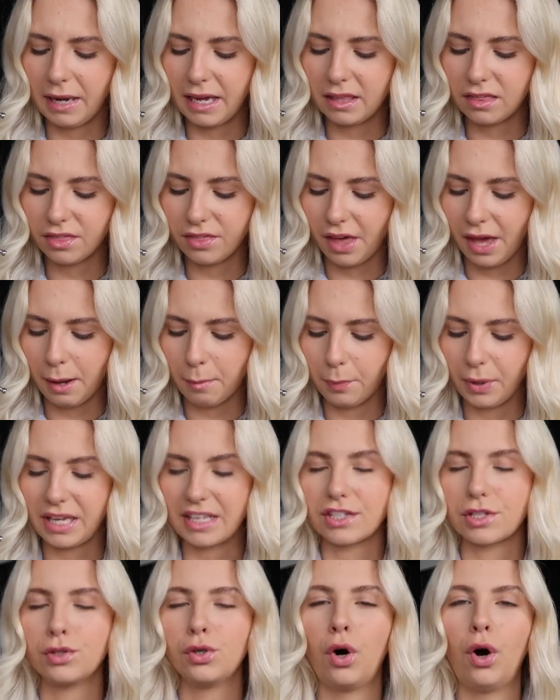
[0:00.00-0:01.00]
main thing, but
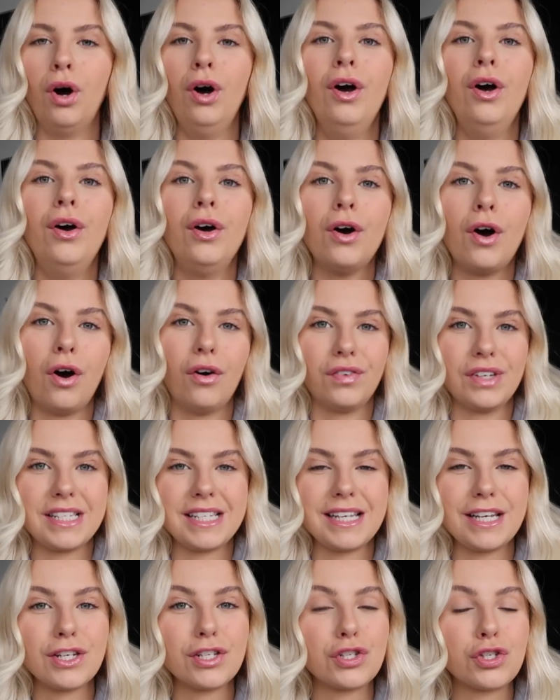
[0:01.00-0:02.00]
it's not
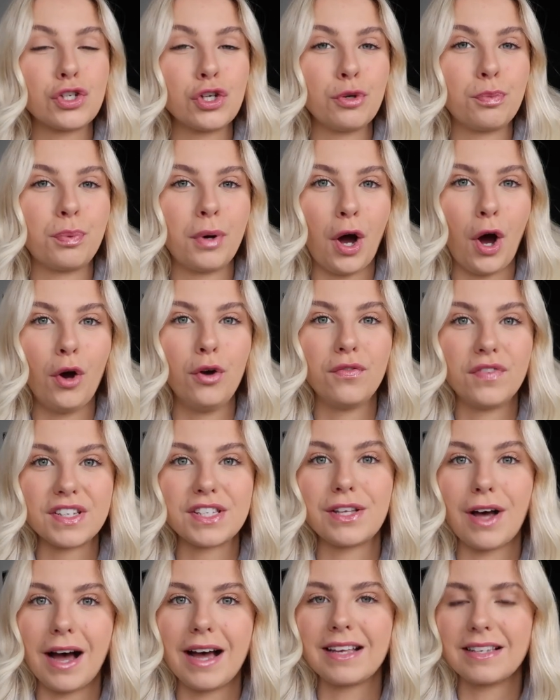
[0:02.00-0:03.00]
obviously as super
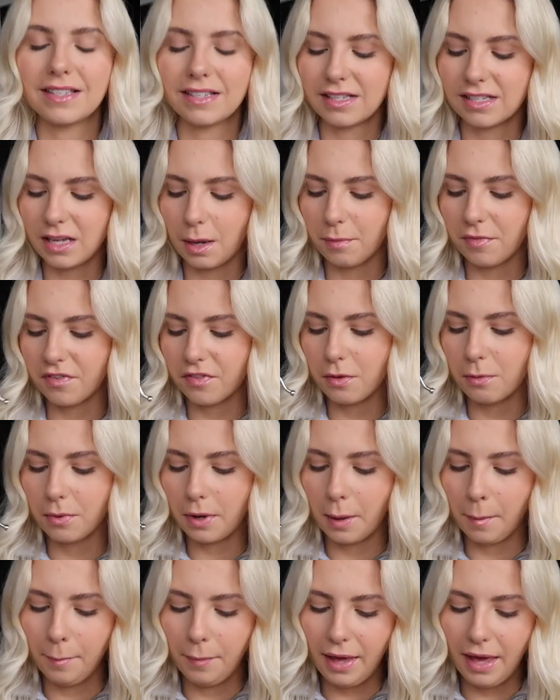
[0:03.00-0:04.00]
oversized as some of them can